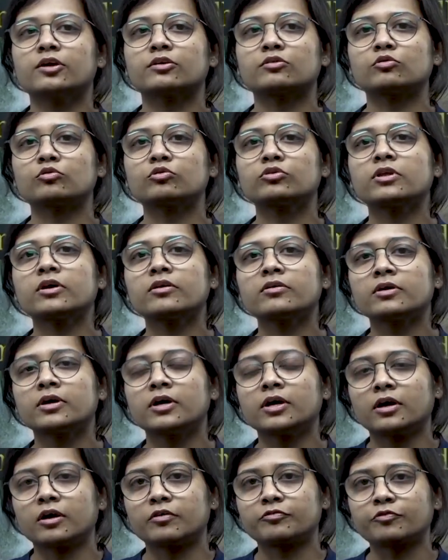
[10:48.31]
So
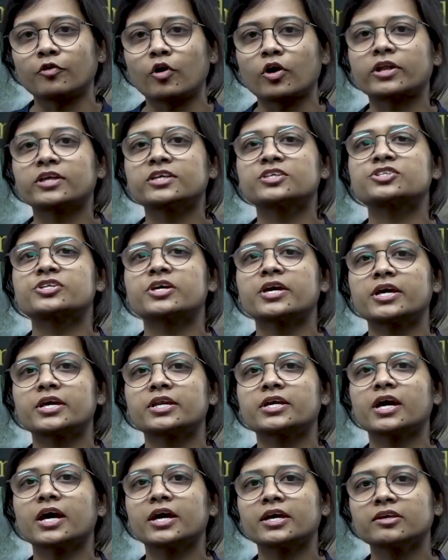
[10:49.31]
the forest
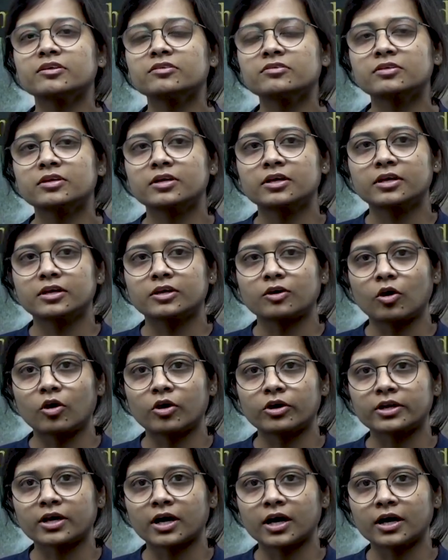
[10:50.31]
area is
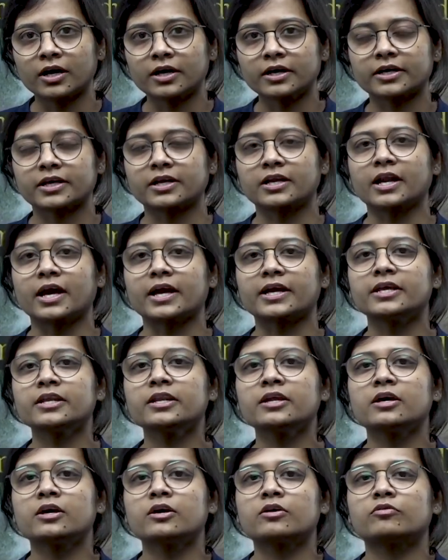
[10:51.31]
on a decline
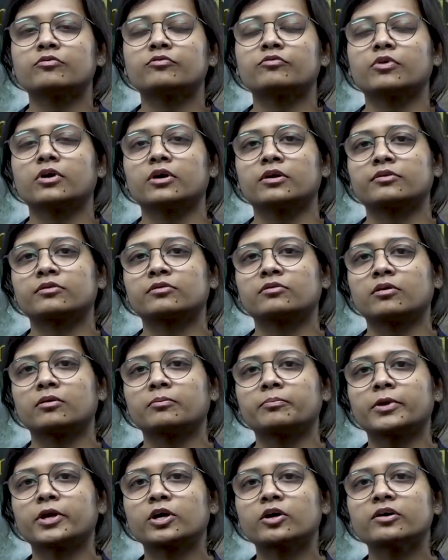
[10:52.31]

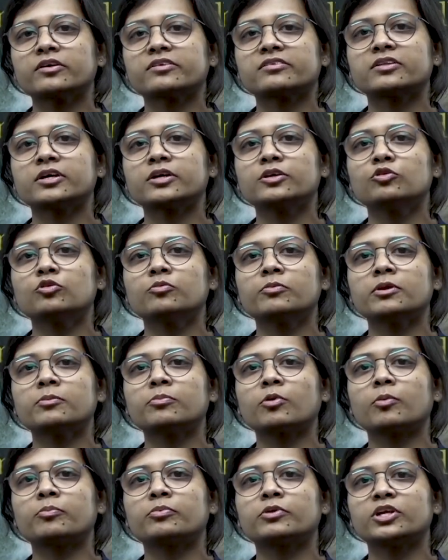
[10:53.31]
uh, because the human
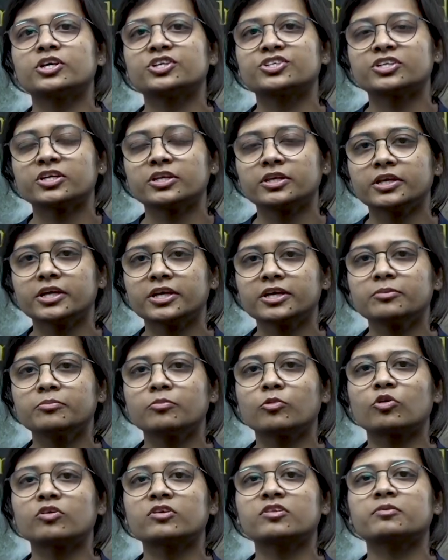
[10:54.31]
population need
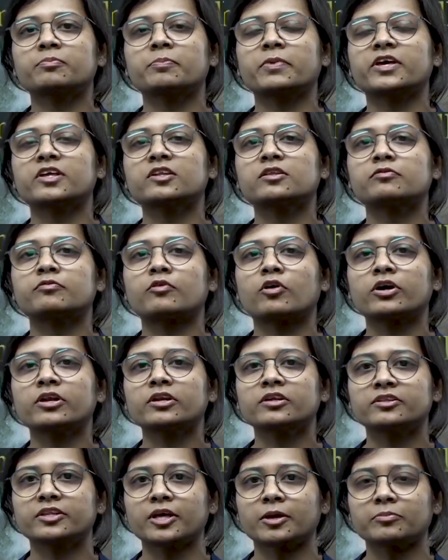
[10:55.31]
more space
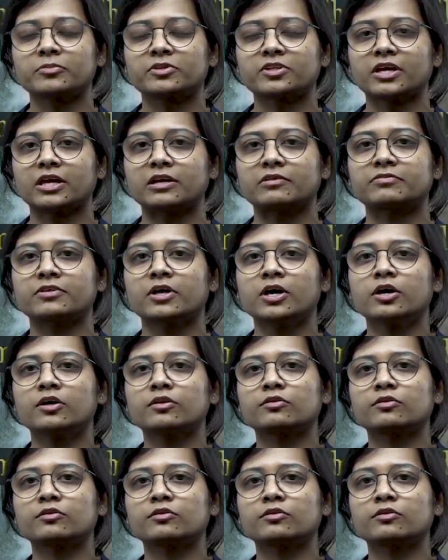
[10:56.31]
for themselves.